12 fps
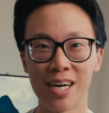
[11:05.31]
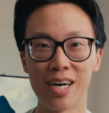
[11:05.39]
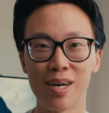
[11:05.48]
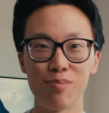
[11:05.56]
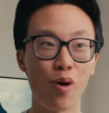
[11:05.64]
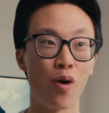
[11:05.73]

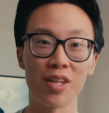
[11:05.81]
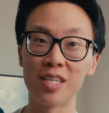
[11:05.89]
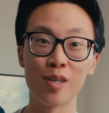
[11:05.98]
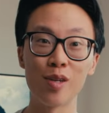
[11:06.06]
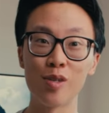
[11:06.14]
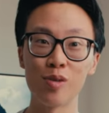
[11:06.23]
All they
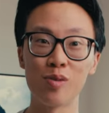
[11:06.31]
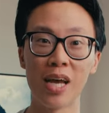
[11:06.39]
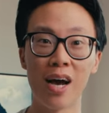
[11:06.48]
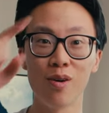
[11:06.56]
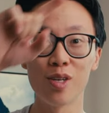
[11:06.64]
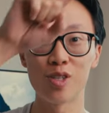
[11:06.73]
need to do
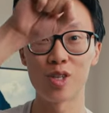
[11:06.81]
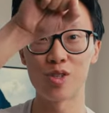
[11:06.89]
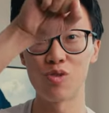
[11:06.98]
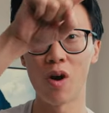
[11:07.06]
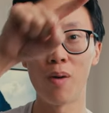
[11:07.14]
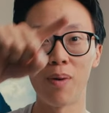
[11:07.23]
now is just
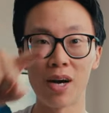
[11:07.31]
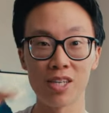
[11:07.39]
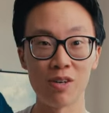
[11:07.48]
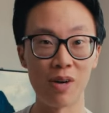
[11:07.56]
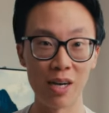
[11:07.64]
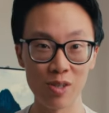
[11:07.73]
draw a box
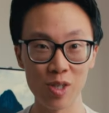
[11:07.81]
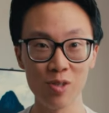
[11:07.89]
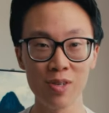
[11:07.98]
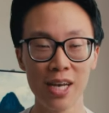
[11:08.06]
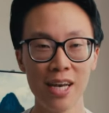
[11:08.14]
around you